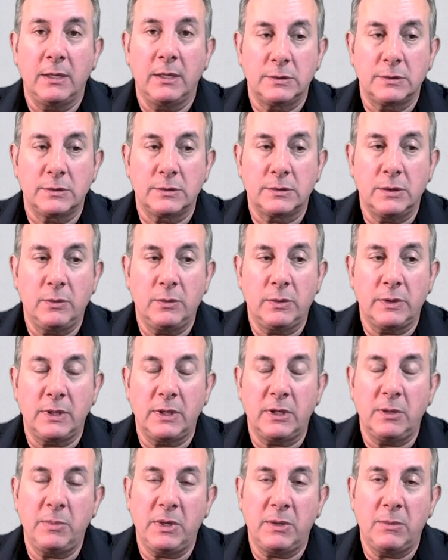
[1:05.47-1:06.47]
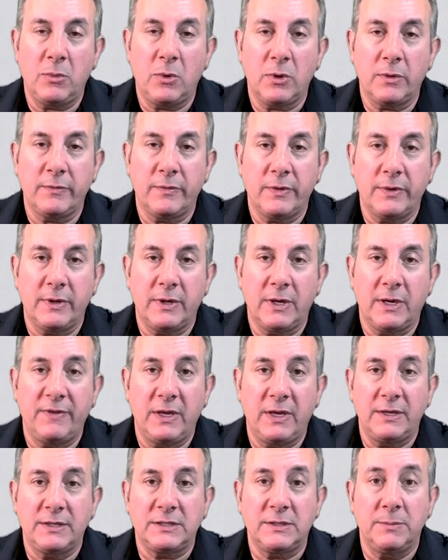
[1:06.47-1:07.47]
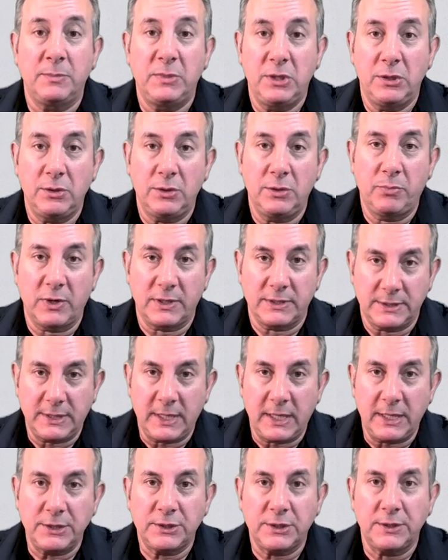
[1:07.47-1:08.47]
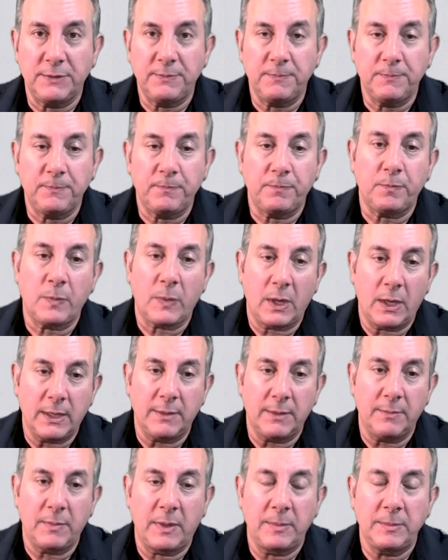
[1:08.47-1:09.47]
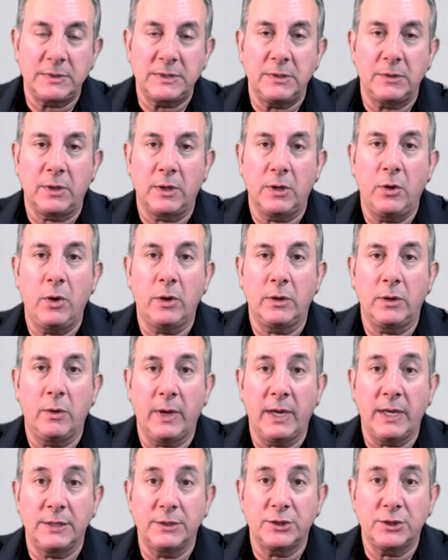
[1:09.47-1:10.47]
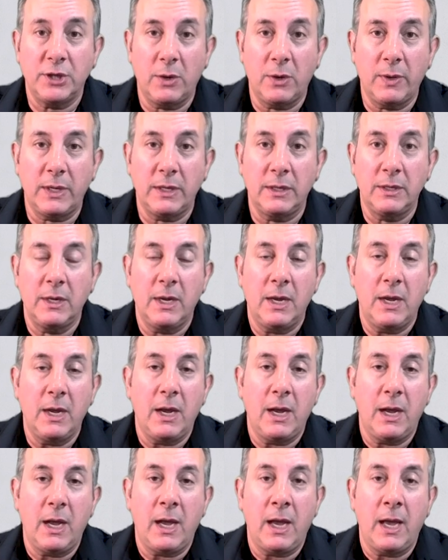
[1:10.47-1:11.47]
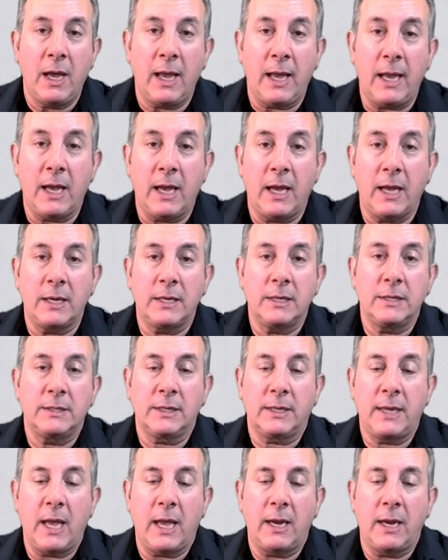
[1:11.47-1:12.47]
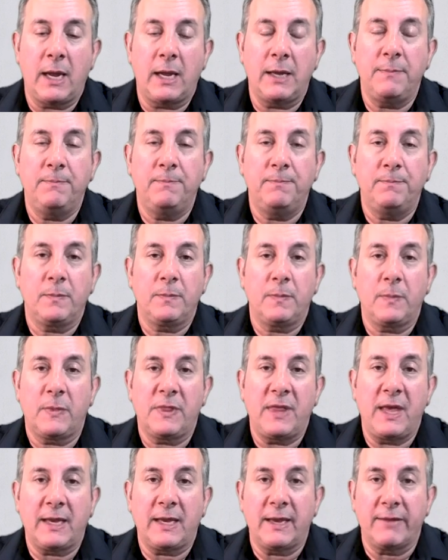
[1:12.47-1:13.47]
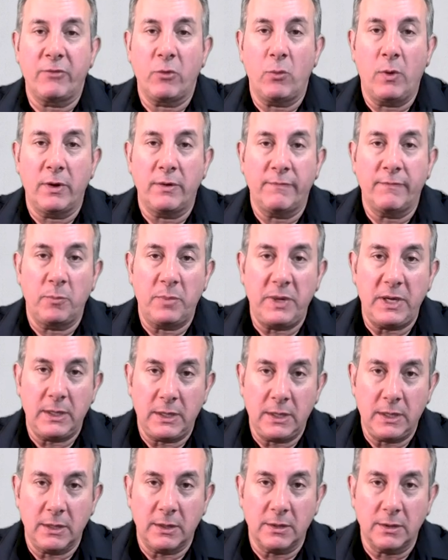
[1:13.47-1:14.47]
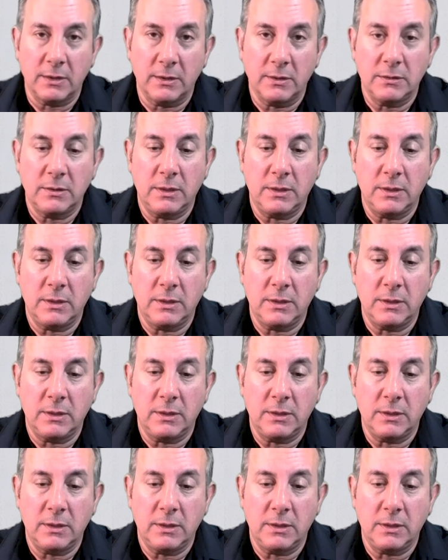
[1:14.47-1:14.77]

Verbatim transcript: So with a little bit more of a, of a subdued presentation, um, I'm still going to go ahead and show it. And again, I thank everyone for being here.